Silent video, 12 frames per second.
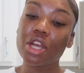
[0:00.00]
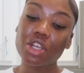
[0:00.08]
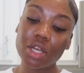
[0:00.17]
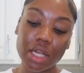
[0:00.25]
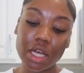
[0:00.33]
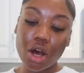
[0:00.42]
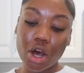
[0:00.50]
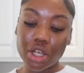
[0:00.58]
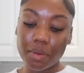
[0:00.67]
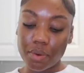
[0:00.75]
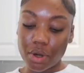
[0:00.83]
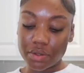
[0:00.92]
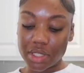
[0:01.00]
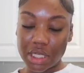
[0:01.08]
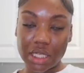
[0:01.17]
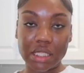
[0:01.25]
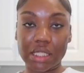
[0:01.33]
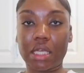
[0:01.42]
you're getting all your
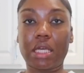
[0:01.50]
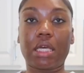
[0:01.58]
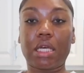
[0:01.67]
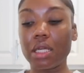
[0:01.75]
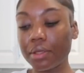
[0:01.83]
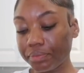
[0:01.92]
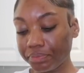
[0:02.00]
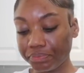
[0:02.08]
protein in